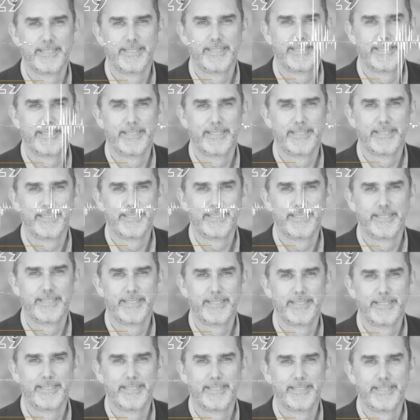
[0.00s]
Love that.
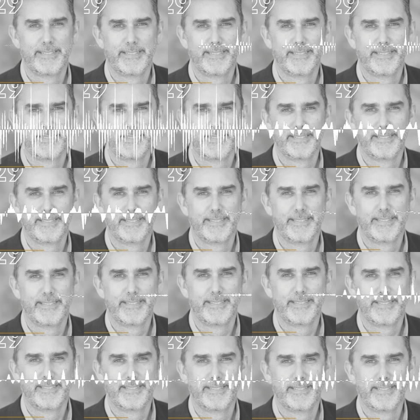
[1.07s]

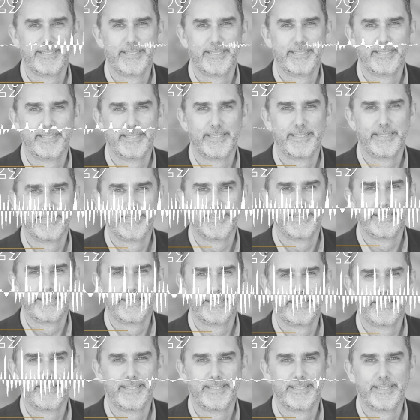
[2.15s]
Let's maybe touch base a
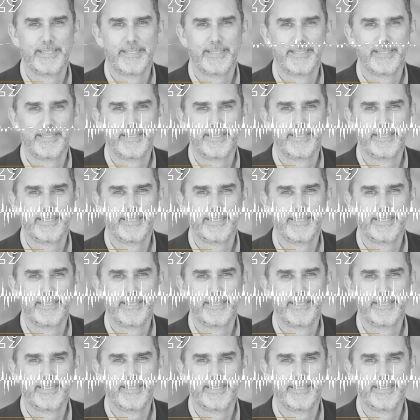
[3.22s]
little bit